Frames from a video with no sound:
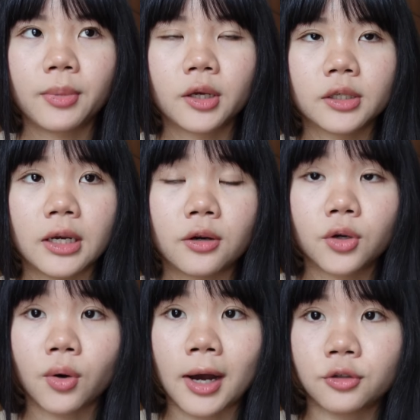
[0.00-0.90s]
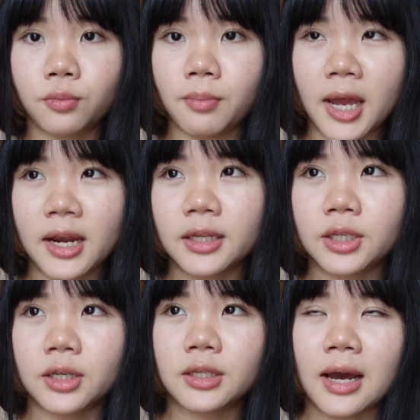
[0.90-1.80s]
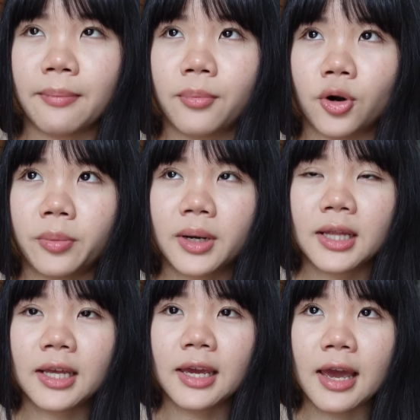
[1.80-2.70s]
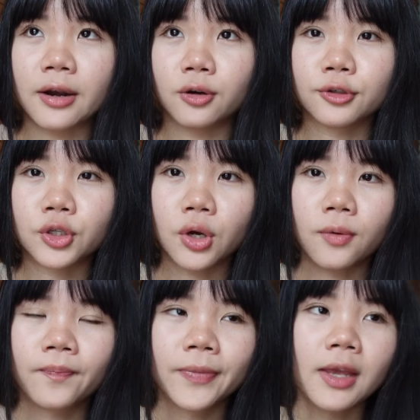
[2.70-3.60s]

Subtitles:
because I don't know how to manage the time properly. And also,